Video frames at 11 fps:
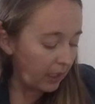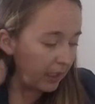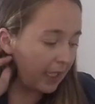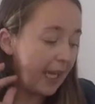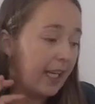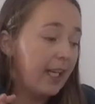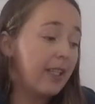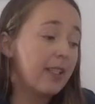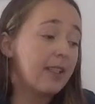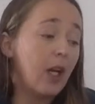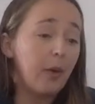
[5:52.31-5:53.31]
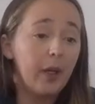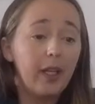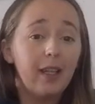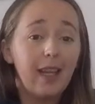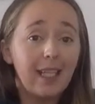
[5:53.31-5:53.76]
Okay, so
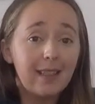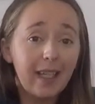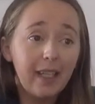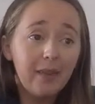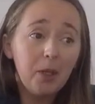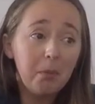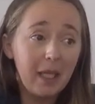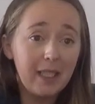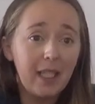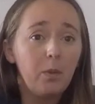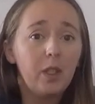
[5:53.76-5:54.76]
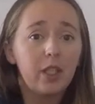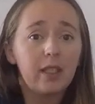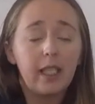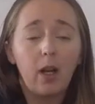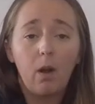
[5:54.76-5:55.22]
that's kind of our Monday. We
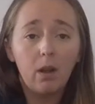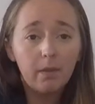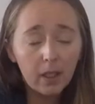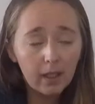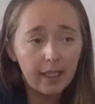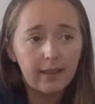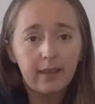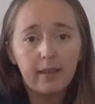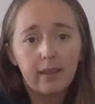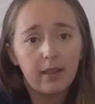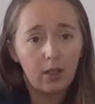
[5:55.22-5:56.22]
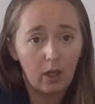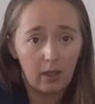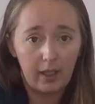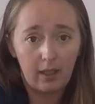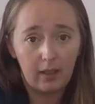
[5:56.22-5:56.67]
just get all of our lessons
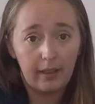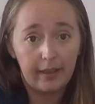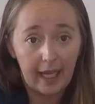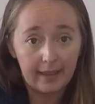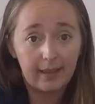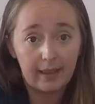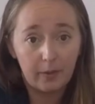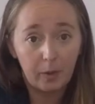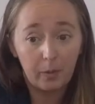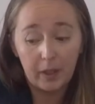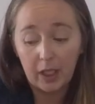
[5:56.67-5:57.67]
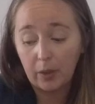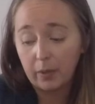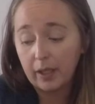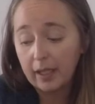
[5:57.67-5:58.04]
started, and that's what we do.